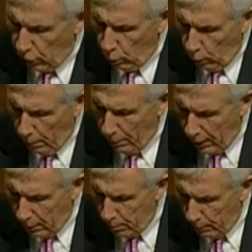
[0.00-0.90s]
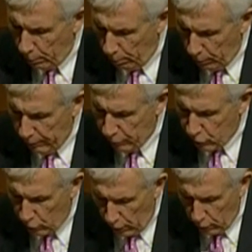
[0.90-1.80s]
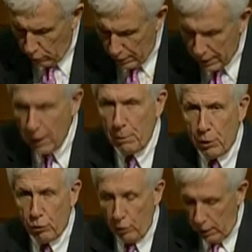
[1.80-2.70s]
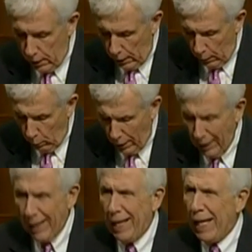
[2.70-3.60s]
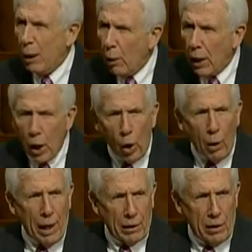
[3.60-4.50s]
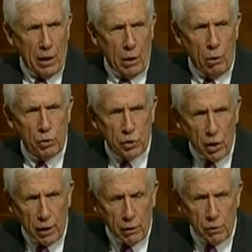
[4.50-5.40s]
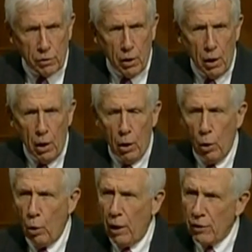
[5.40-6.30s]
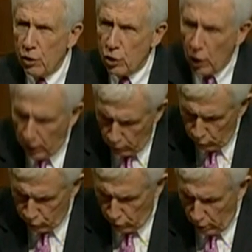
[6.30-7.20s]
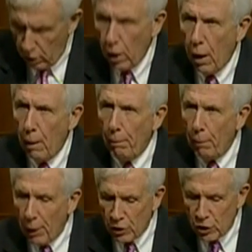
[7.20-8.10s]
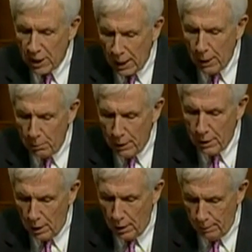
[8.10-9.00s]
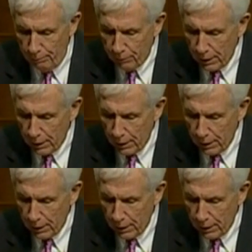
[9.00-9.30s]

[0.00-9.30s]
to what many people believe, stuttering can be treated. I want to let anyone know out there who stutters or who has a child who stutters, much can be done.